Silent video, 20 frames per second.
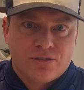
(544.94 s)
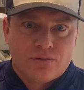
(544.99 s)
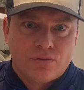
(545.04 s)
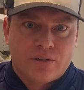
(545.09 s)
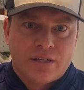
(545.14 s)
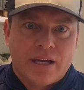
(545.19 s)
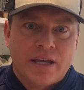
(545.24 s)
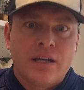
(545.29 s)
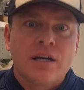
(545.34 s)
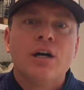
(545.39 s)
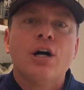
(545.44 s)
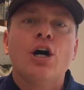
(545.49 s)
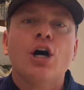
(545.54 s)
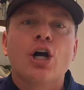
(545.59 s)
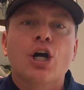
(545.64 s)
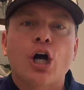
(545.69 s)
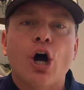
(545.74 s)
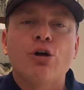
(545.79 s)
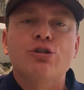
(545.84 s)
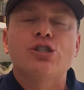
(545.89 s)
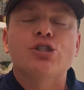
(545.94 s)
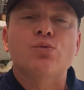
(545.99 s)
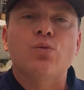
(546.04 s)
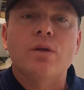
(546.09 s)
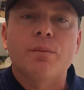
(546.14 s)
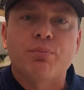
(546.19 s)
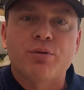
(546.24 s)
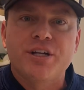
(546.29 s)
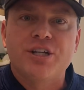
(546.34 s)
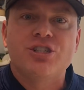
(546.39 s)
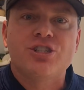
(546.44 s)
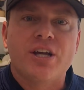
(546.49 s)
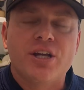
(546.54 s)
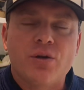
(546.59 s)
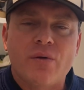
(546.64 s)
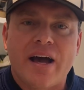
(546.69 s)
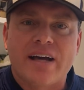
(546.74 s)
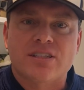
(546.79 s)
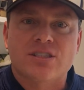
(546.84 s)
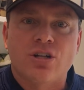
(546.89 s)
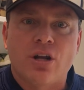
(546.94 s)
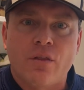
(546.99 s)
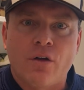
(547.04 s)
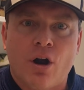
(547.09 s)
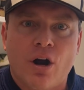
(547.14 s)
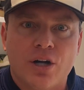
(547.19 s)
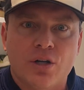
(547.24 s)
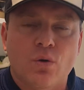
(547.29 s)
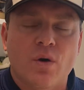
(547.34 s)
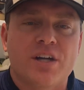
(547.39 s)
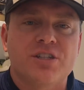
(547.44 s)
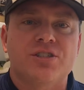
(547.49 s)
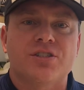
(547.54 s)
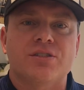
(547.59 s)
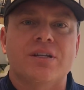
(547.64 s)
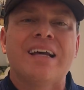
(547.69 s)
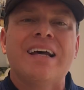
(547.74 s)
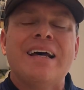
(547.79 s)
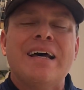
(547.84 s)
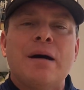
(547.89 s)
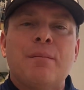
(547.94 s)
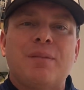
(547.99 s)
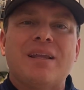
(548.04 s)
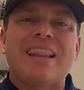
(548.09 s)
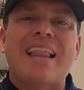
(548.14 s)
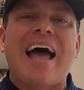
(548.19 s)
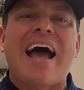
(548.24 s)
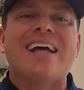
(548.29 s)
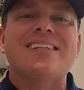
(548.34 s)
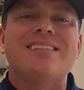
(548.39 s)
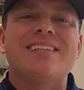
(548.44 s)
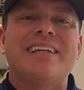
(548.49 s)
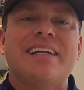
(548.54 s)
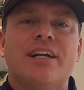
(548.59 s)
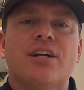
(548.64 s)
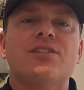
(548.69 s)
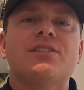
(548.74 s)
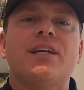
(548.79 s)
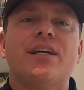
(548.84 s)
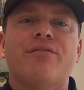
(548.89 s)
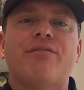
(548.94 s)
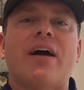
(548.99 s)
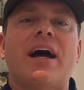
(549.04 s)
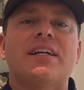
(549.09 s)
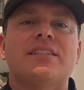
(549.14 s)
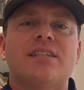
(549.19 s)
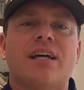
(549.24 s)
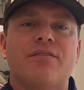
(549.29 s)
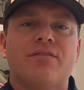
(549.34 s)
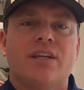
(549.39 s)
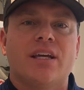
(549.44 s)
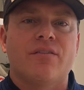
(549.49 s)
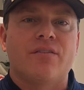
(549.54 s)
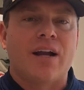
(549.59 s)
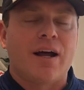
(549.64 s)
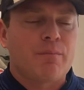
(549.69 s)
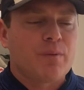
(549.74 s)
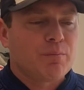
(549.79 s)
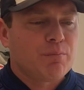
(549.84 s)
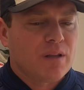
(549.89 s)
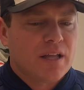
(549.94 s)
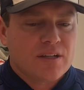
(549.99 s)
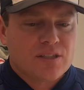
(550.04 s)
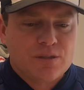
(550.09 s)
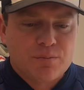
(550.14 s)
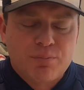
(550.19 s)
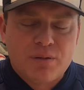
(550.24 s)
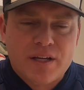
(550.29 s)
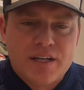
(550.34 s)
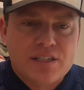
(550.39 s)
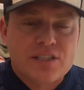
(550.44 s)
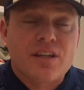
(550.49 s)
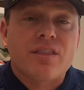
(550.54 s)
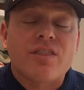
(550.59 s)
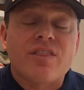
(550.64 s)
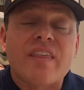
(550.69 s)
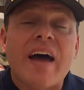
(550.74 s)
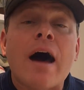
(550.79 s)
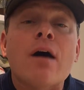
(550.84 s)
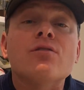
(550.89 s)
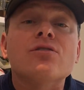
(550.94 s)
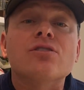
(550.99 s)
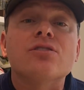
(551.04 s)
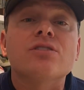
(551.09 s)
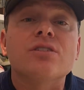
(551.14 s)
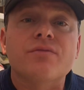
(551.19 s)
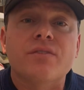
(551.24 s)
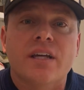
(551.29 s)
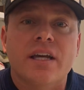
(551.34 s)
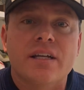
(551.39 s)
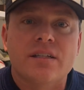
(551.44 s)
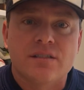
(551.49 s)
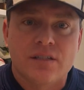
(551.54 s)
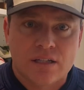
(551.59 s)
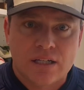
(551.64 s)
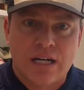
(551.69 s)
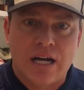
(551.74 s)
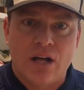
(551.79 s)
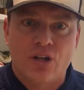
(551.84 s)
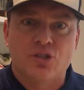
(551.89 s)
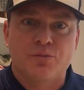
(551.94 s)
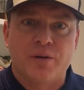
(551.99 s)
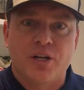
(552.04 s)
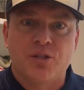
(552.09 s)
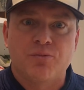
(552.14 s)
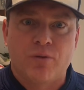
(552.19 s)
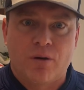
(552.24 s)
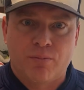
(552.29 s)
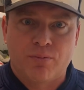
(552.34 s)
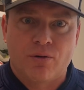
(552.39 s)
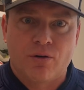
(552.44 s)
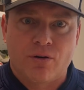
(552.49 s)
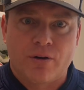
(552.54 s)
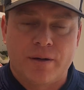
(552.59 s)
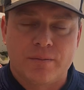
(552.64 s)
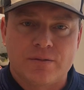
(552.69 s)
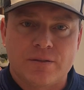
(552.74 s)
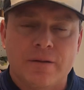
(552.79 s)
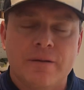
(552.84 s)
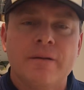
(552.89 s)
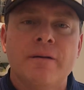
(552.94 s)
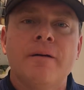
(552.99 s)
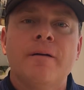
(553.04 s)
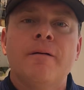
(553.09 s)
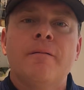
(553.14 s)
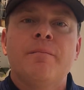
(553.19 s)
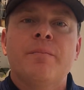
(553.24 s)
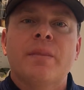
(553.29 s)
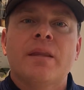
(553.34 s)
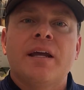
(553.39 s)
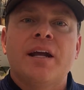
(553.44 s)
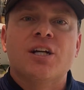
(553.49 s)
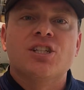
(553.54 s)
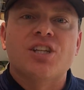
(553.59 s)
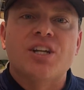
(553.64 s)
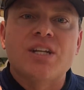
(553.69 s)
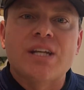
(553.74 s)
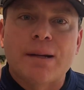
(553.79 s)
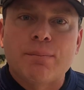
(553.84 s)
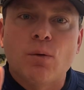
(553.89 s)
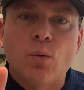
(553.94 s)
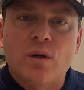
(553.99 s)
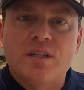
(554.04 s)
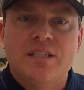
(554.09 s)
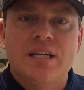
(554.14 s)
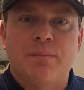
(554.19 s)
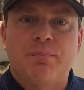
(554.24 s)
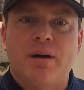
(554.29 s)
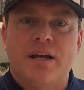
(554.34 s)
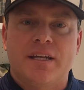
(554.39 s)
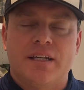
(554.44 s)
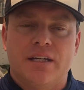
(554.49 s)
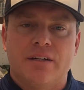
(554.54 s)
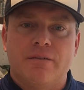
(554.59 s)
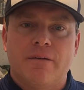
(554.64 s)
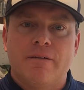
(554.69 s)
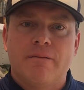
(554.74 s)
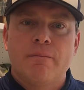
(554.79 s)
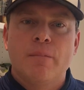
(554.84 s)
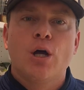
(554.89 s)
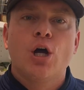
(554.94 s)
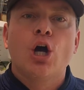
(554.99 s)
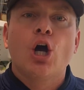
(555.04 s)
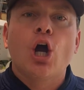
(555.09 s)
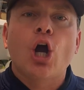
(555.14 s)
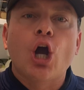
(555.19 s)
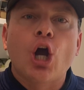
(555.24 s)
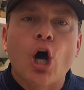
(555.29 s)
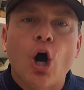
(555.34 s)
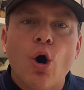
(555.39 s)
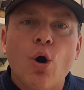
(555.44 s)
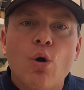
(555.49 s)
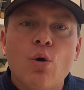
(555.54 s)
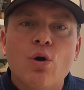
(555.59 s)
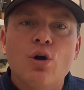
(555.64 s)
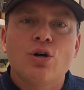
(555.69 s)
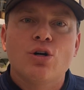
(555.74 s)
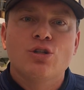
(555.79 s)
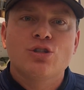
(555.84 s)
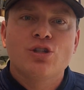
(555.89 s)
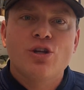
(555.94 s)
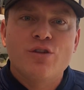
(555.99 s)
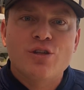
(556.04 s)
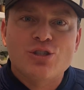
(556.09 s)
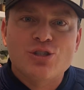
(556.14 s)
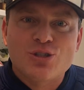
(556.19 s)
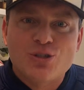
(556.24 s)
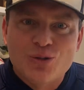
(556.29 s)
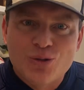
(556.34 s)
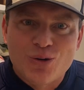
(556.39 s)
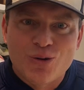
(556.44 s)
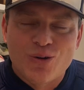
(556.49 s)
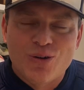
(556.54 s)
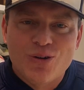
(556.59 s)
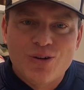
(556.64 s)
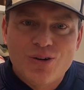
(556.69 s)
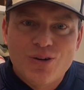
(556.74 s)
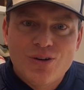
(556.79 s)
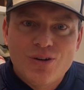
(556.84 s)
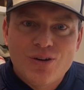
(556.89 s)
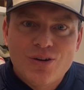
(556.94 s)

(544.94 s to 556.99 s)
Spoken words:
okay? Coaches will appreciate you asking all the hard questions. But lastly, here's the advice I've given. I've been blessed to place thousands of kids into college baseball programs. Here's the number one tip I give. Go to the school